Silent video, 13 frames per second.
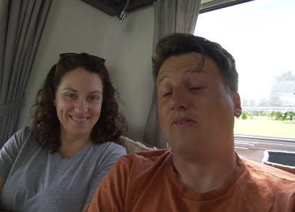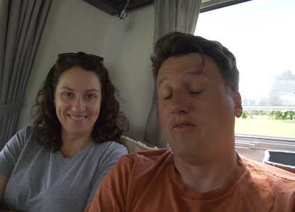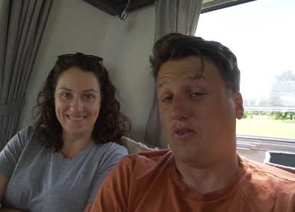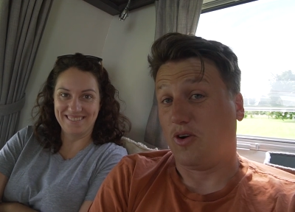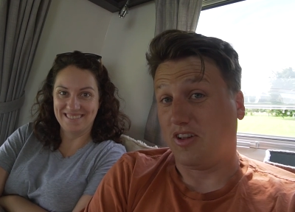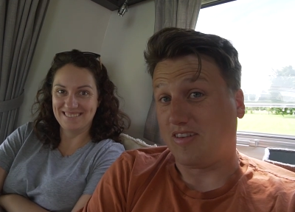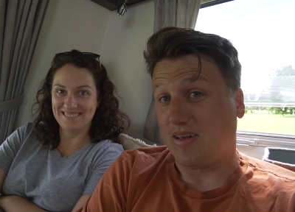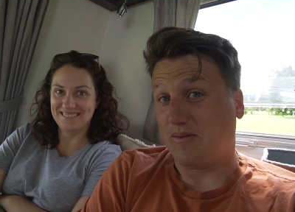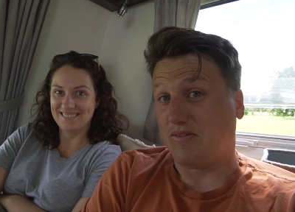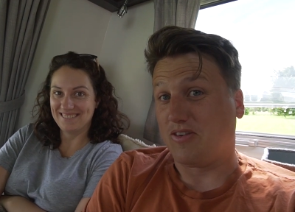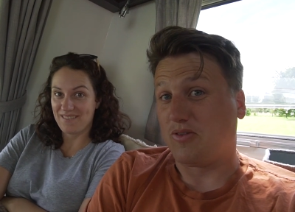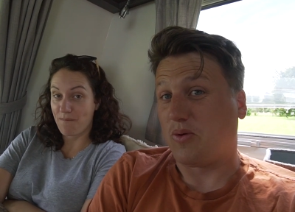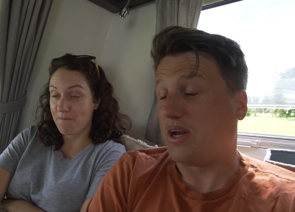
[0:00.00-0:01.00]
Speaker 1: We've ordered something for
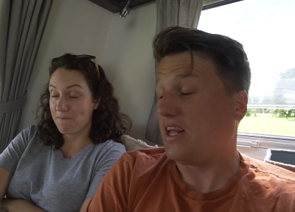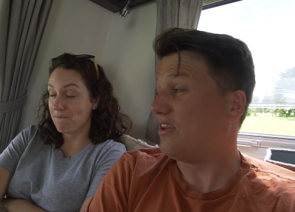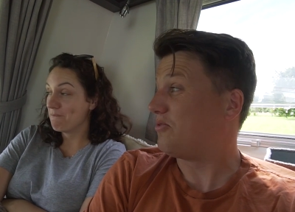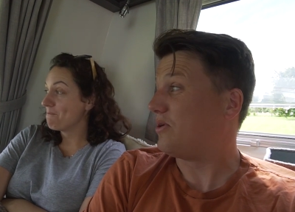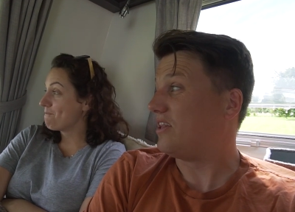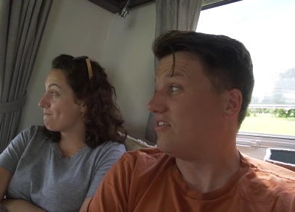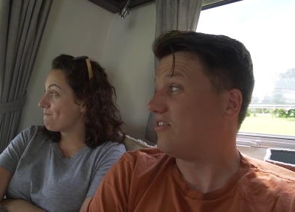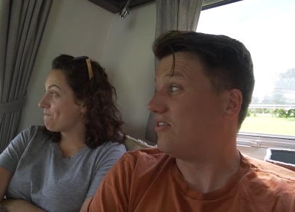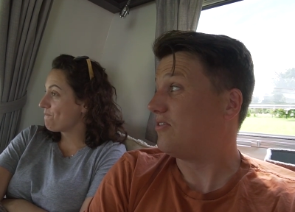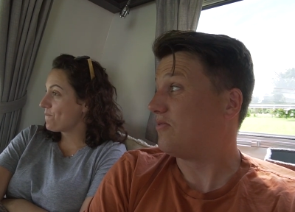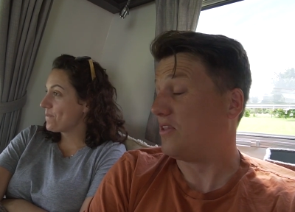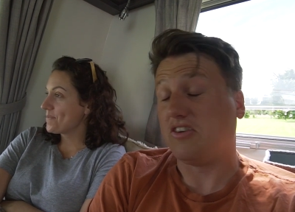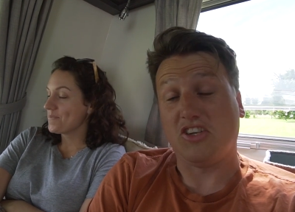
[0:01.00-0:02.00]
2022
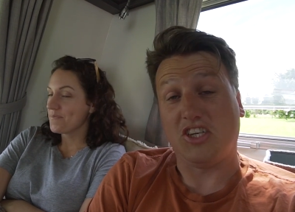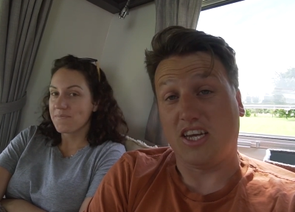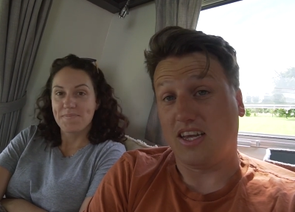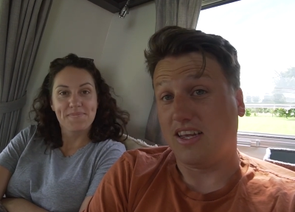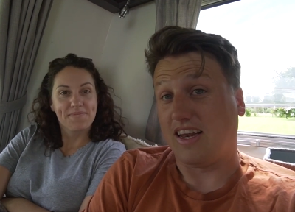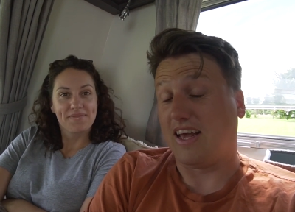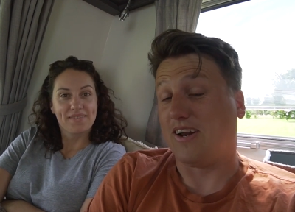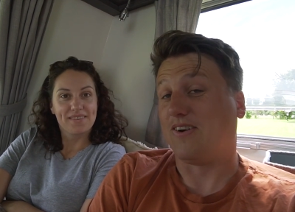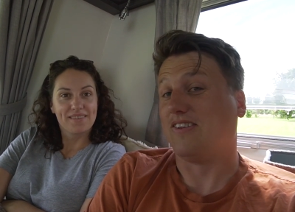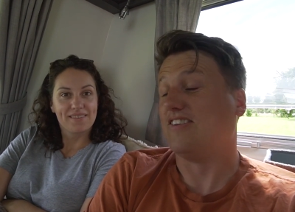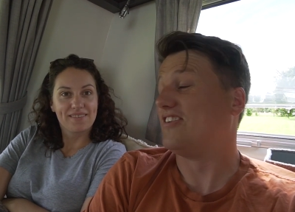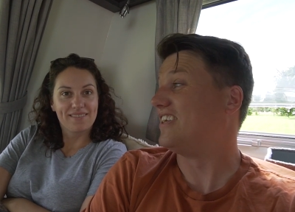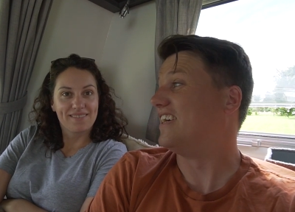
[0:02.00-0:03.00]
this year, later on
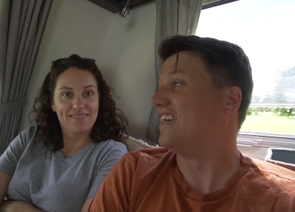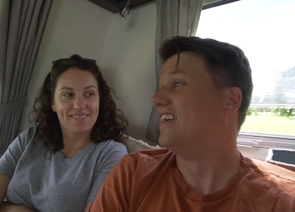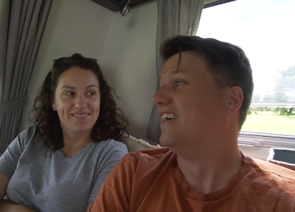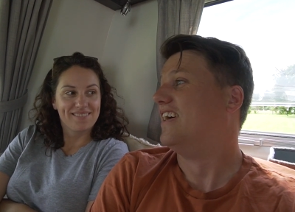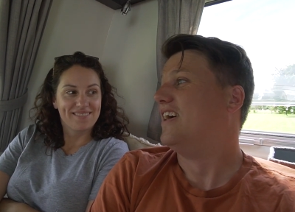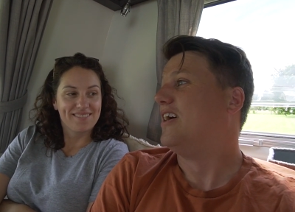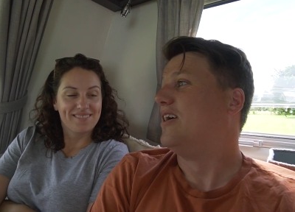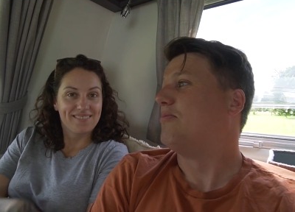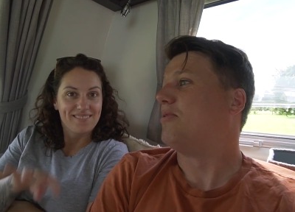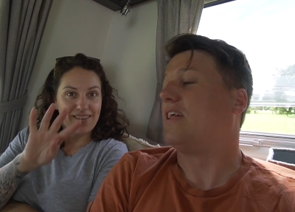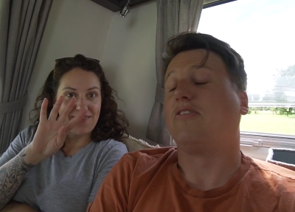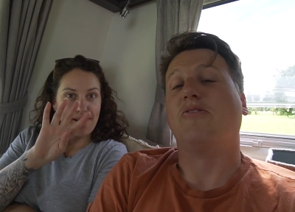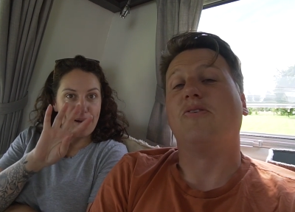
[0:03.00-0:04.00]
this year. But
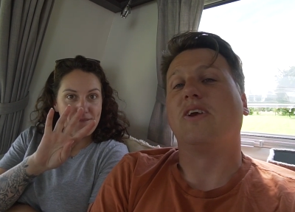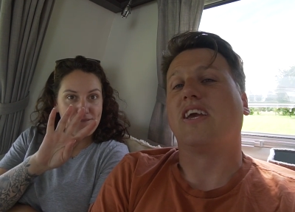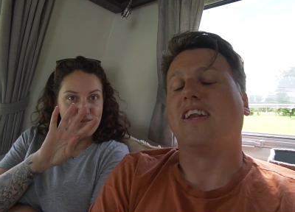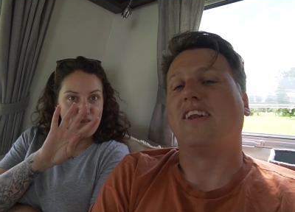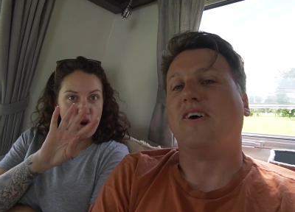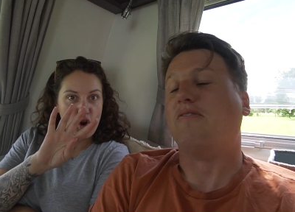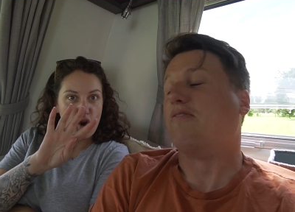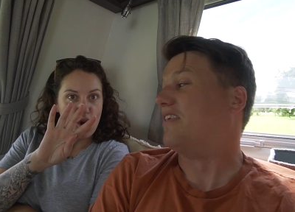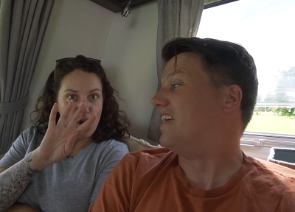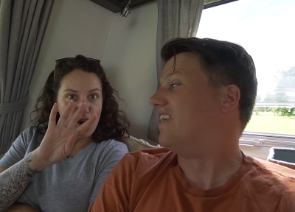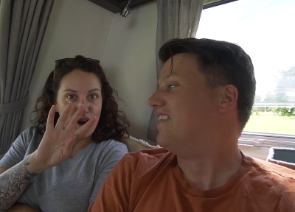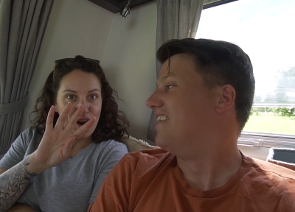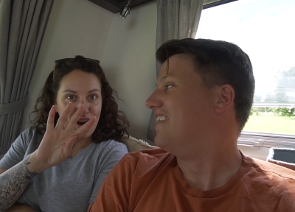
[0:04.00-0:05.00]
that's all you're going to know for
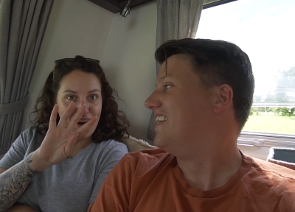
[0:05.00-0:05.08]
now.